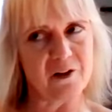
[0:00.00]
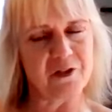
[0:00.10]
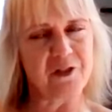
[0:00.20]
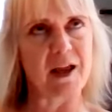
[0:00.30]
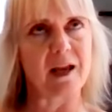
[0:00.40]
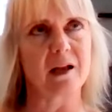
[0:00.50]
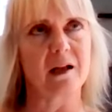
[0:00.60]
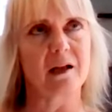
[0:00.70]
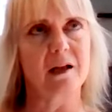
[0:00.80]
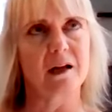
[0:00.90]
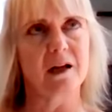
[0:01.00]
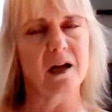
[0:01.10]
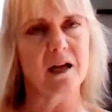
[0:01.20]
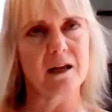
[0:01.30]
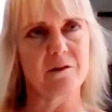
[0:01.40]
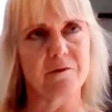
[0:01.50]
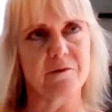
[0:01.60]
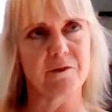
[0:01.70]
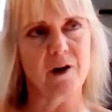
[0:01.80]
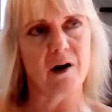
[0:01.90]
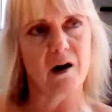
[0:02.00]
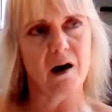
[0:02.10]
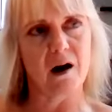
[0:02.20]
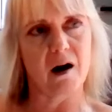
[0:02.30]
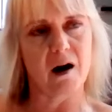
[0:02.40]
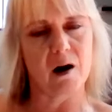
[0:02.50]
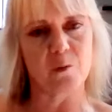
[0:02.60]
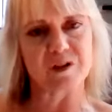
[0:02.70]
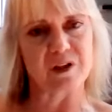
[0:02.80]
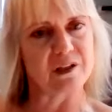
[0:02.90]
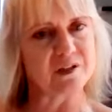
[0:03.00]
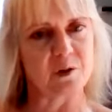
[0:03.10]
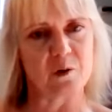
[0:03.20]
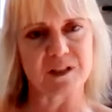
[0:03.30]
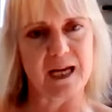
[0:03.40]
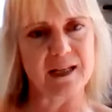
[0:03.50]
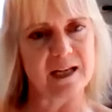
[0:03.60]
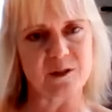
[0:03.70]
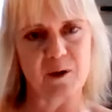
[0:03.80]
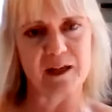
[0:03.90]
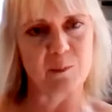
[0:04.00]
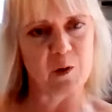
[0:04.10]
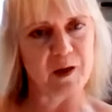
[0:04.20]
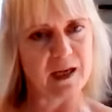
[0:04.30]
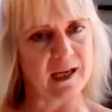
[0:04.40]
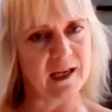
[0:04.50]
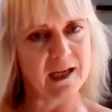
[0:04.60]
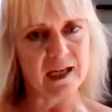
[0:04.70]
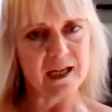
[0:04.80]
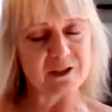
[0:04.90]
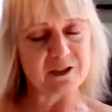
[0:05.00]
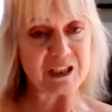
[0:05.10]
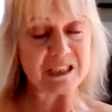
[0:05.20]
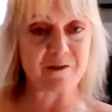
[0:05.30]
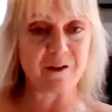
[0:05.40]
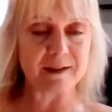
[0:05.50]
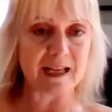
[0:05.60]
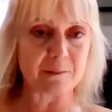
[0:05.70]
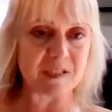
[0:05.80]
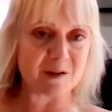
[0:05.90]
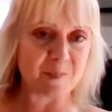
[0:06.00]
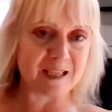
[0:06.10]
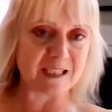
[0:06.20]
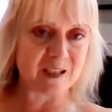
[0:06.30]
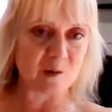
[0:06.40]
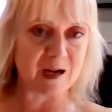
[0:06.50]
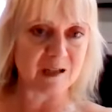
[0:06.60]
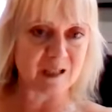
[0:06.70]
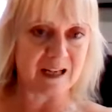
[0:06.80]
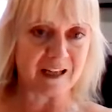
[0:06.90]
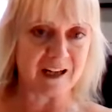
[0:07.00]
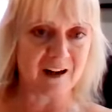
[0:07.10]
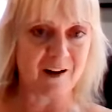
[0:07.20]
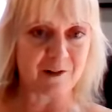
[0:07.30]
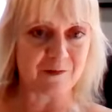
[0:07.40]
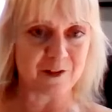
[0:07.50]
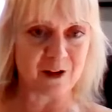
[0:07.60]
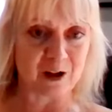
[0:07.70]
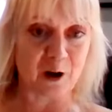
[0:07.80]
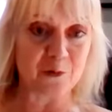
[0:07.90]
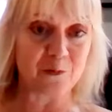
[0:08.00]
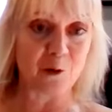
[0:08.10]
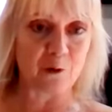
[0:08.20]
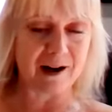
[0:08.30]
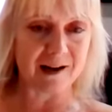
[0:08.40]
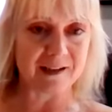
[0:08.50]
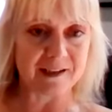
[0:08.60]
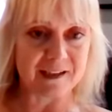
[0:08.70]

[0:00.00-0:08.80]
think if I was going to sort of say that to anybody, is just find that missing piece of the puzzle in your life and go for it.